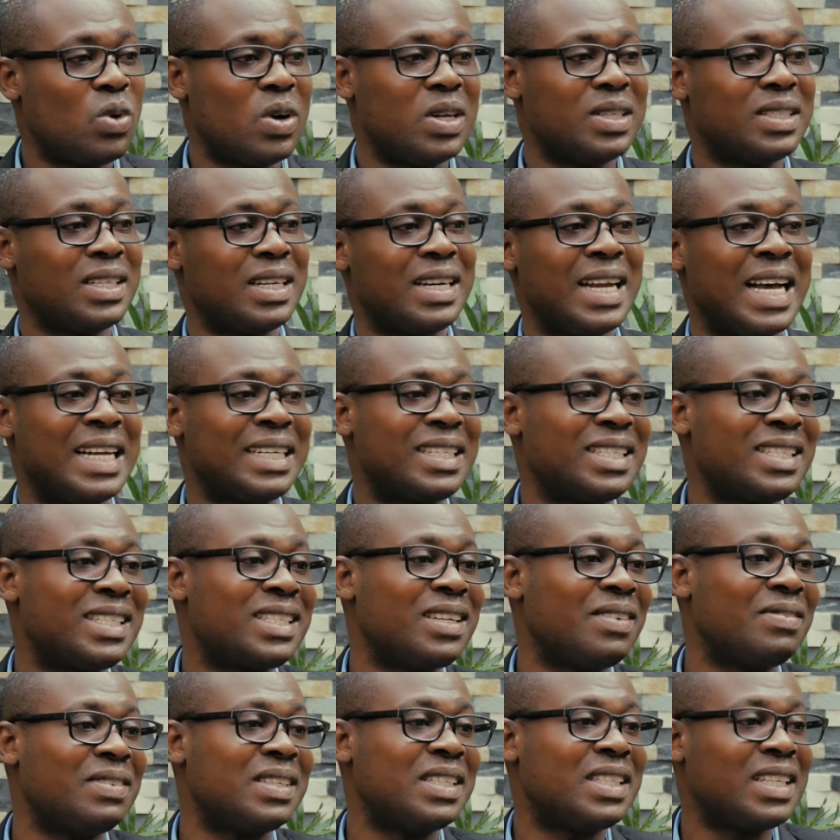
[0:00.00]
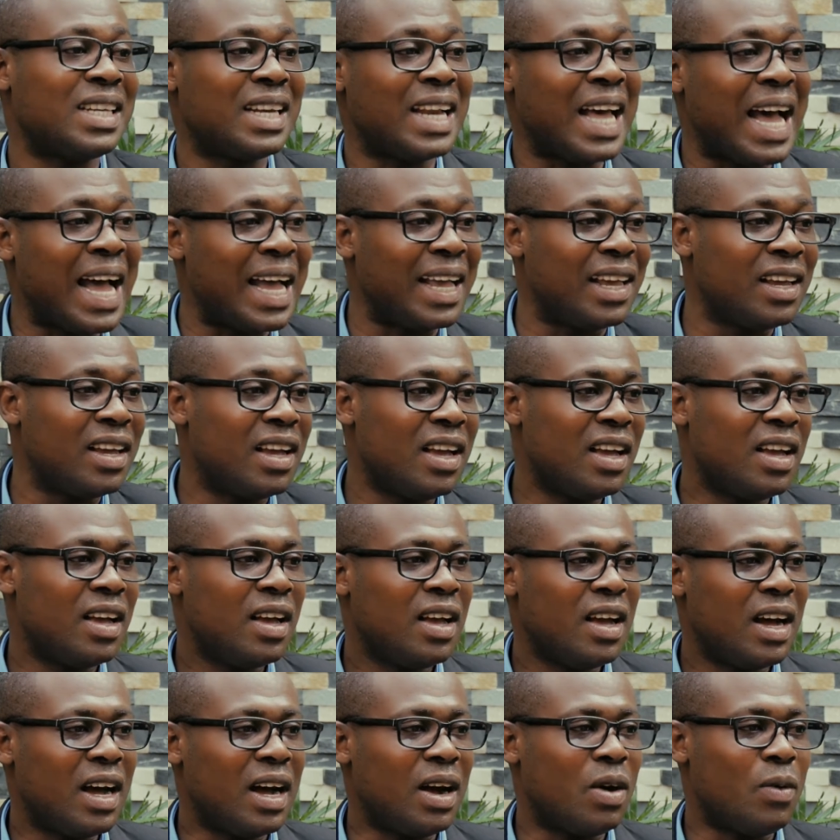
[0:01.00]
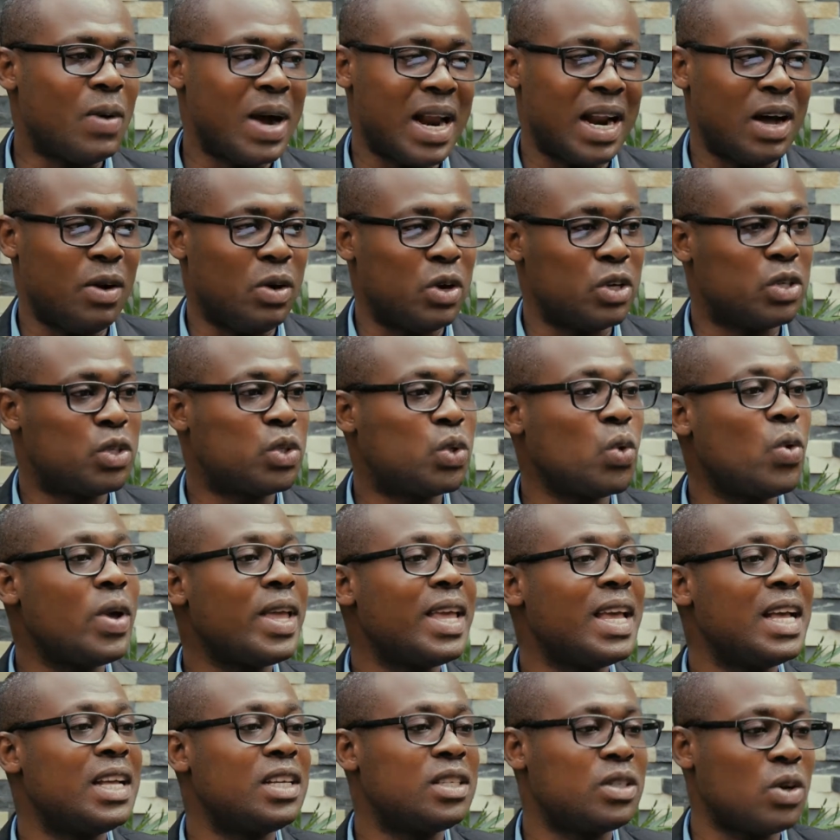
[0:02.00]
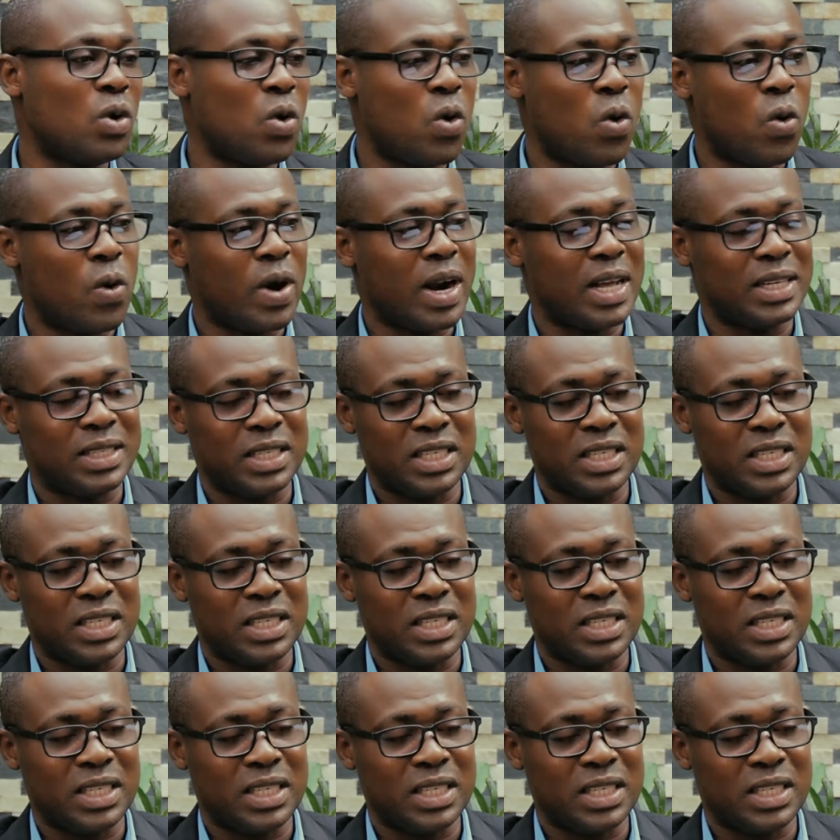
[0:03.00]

us in 1979 when I was 2 years old. And